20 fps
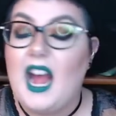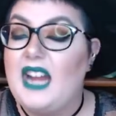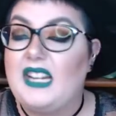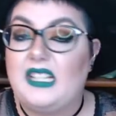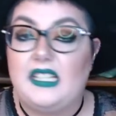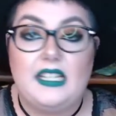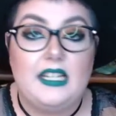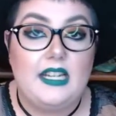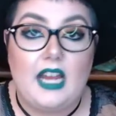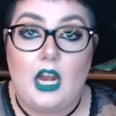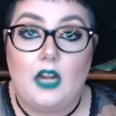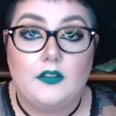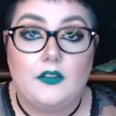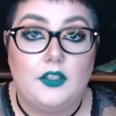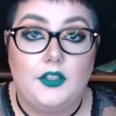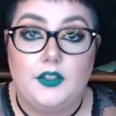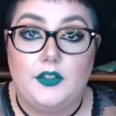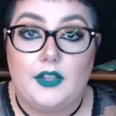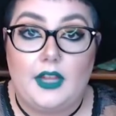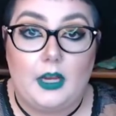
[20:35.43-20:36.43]
Didn't have to
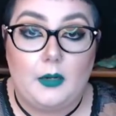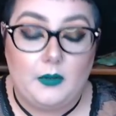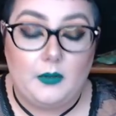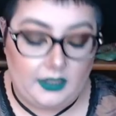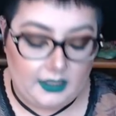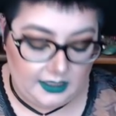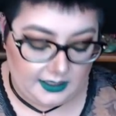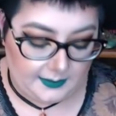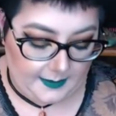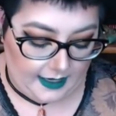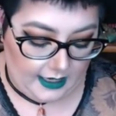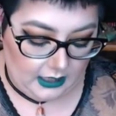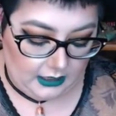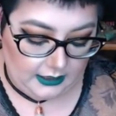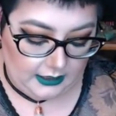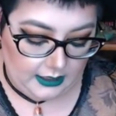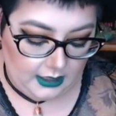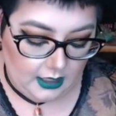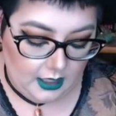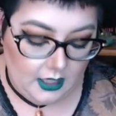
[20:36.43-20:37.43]
do that with this
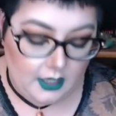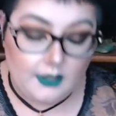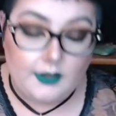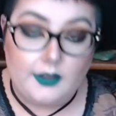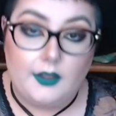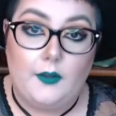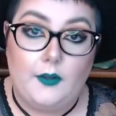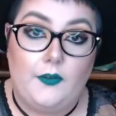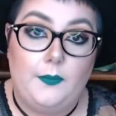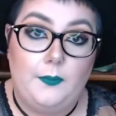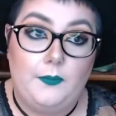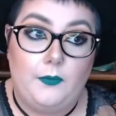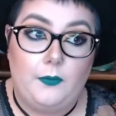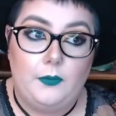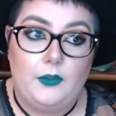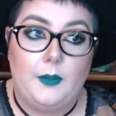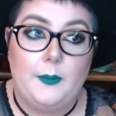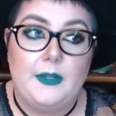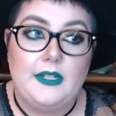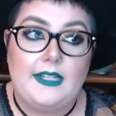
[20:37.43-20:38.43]
palette. The
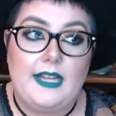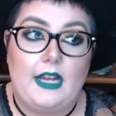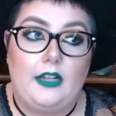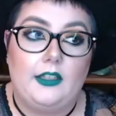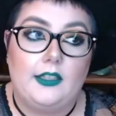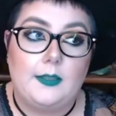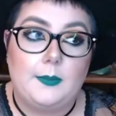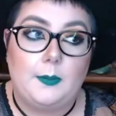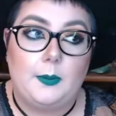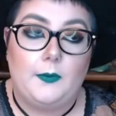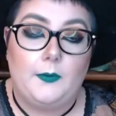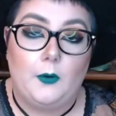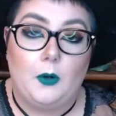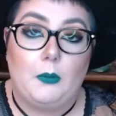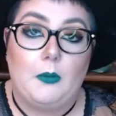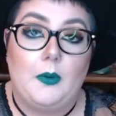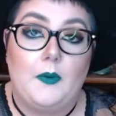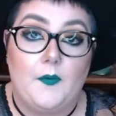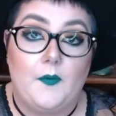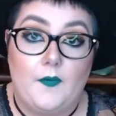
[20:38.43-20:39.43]
metallics
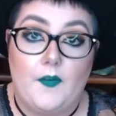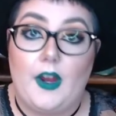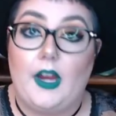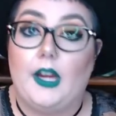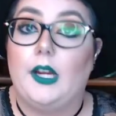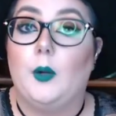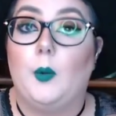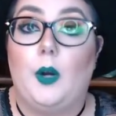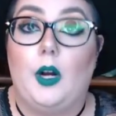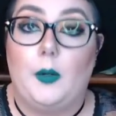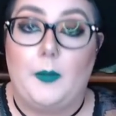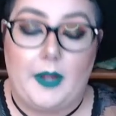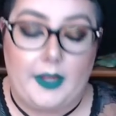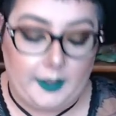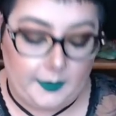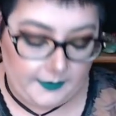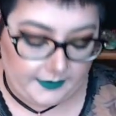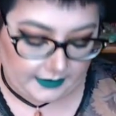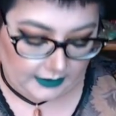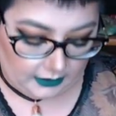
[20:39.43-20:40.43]
perform very well by
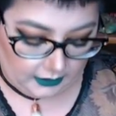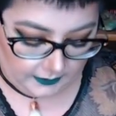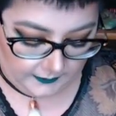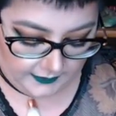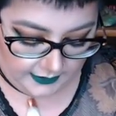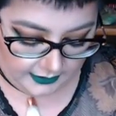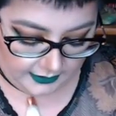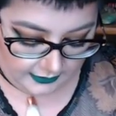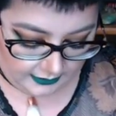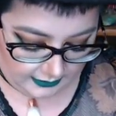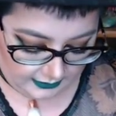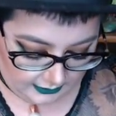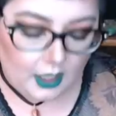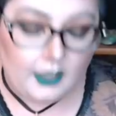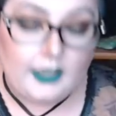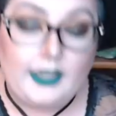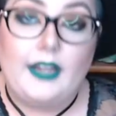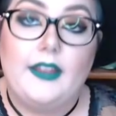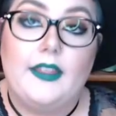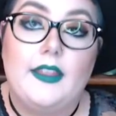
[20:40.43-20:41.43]
themselves.
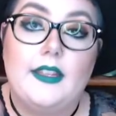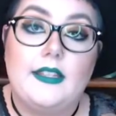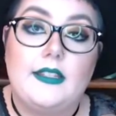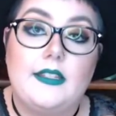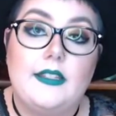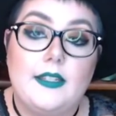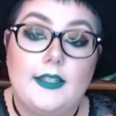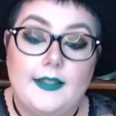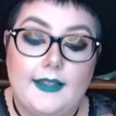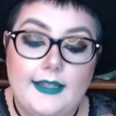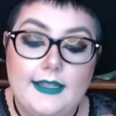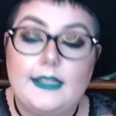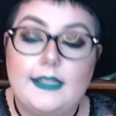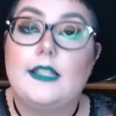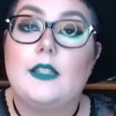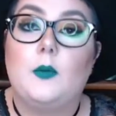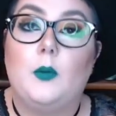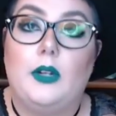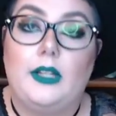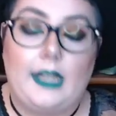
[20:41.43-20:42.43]
Okay, this
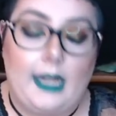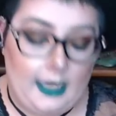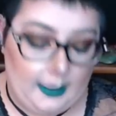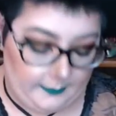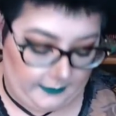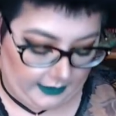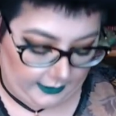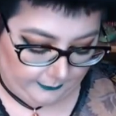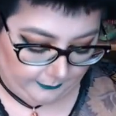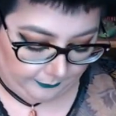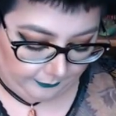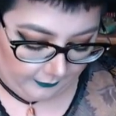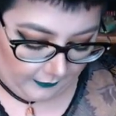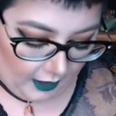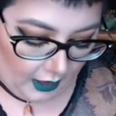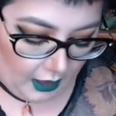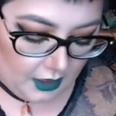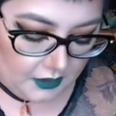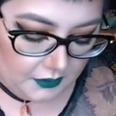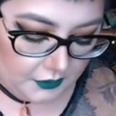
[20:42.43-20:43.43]
is what got me.
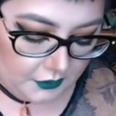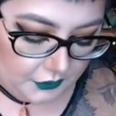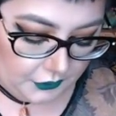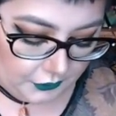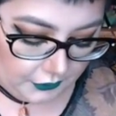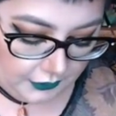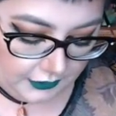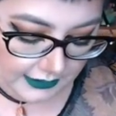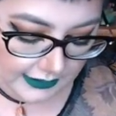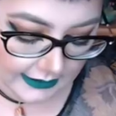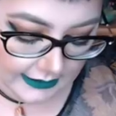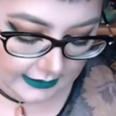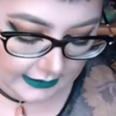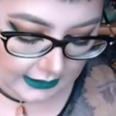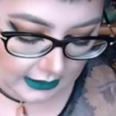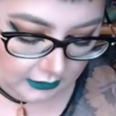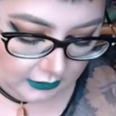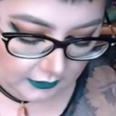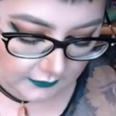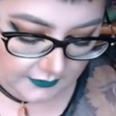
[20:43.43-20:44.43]
To truly get
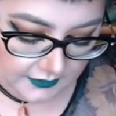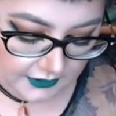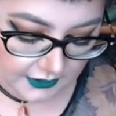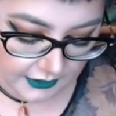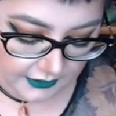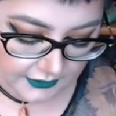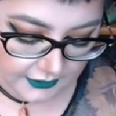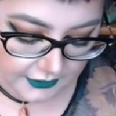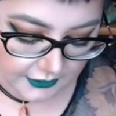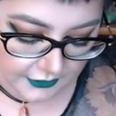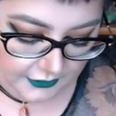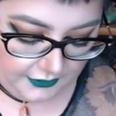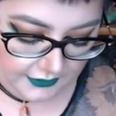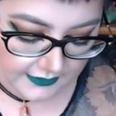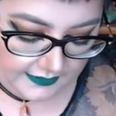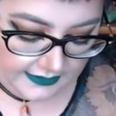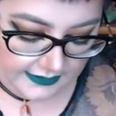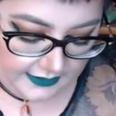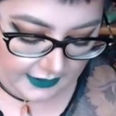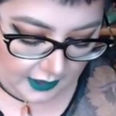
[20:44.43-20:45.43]
color results, use
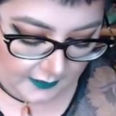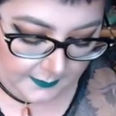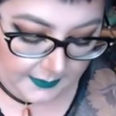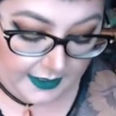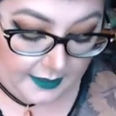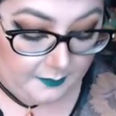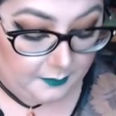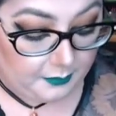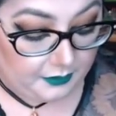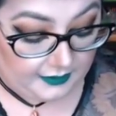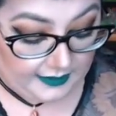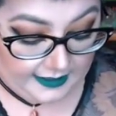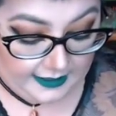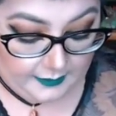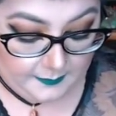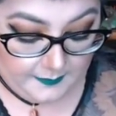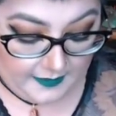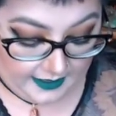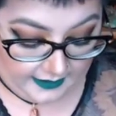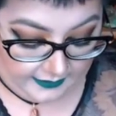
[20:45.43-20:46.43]
the dump and
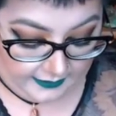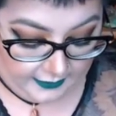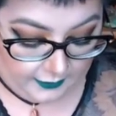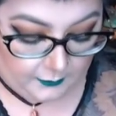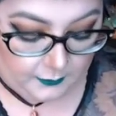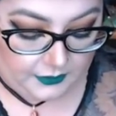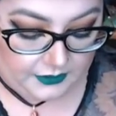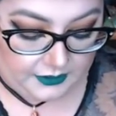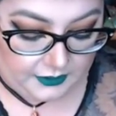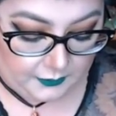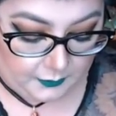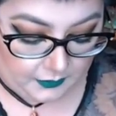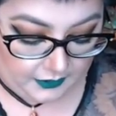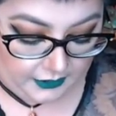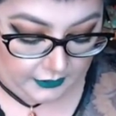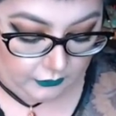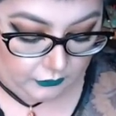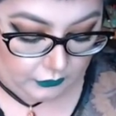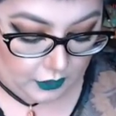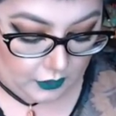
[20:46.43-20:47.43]
blend method, which is where
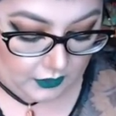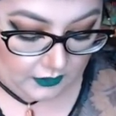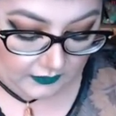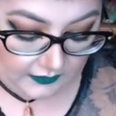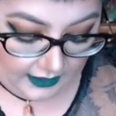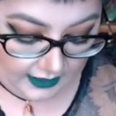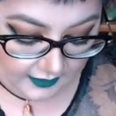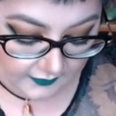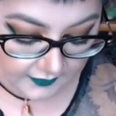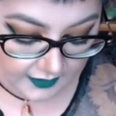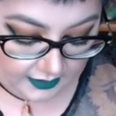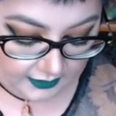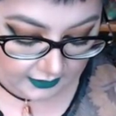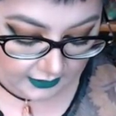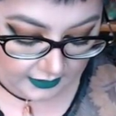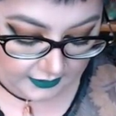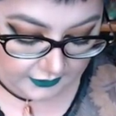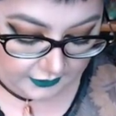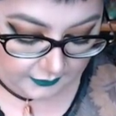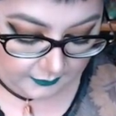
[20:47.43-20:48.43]
you load a lot of color
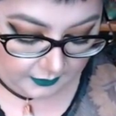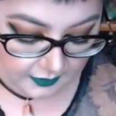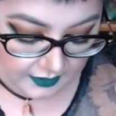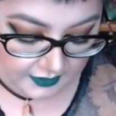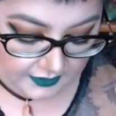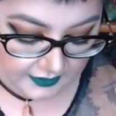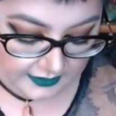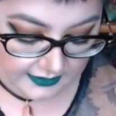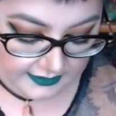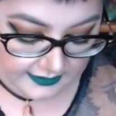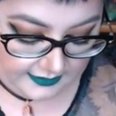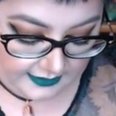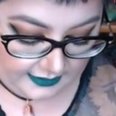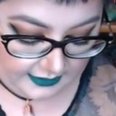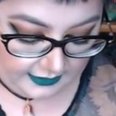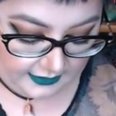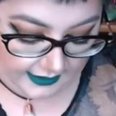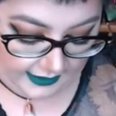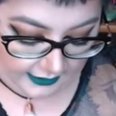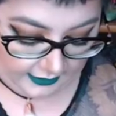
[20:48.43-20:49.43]
onto your brush in the
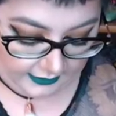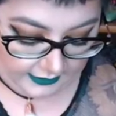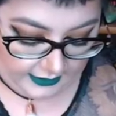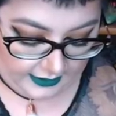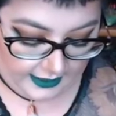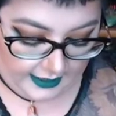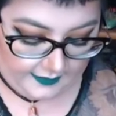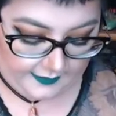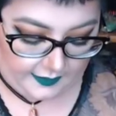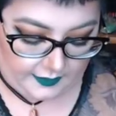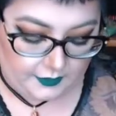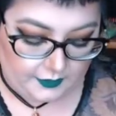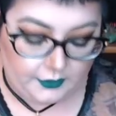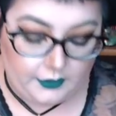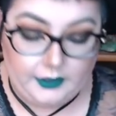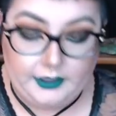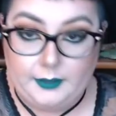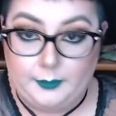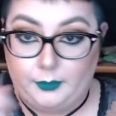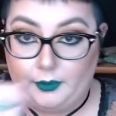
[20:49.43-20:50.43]
center area and then
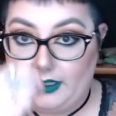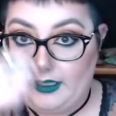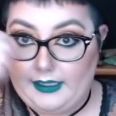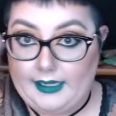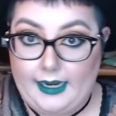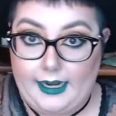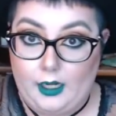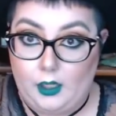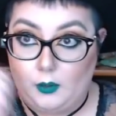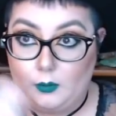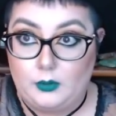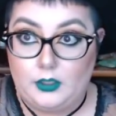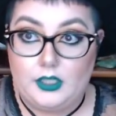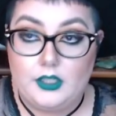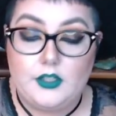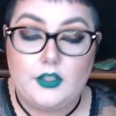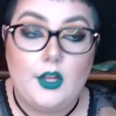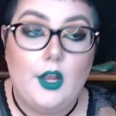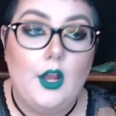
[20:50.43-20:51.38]
slowly blend outwards.